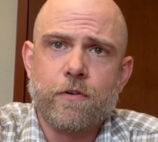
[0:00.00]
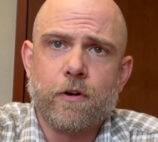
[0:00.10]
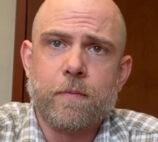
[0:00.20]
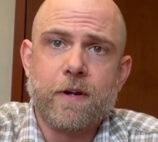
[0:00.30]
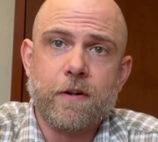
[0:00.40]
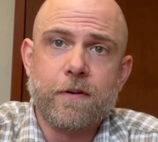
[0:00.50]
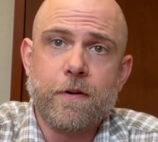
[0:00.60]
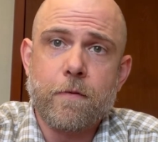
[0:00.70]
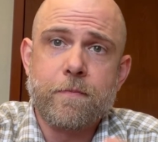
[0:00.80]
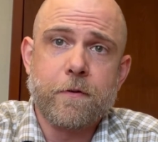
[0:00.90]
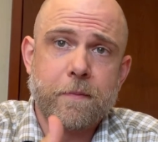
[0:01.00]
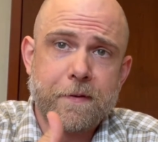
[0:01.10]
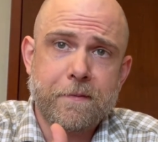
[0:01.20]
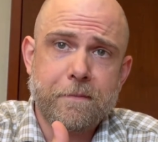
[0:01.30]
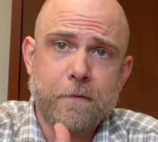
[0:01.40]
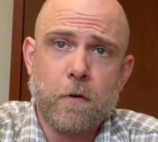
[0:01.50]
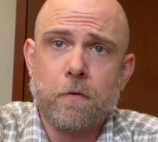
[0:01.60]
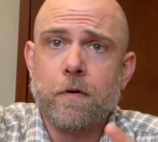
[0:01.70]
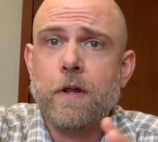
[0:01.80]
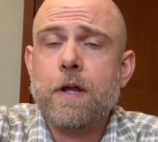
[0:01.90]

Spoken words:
you're going to be good to go. You're going to be golden.